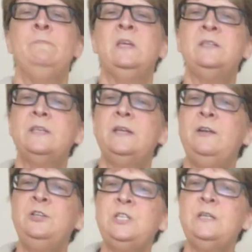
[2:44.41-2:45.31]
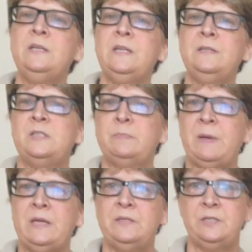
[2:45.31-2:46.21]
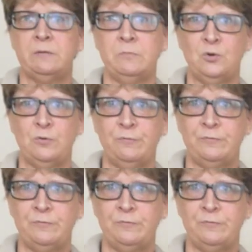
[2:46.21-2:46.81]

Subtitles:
is that energy needs space to move.